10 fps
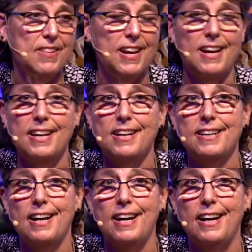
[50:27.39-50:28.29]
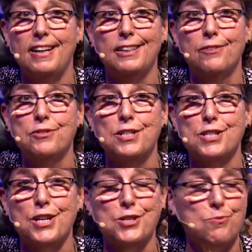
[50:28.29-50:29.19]
and I'd love to
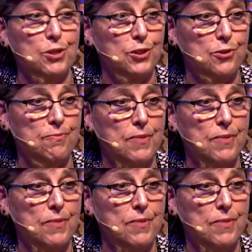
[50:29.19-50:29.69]
discuss them with you.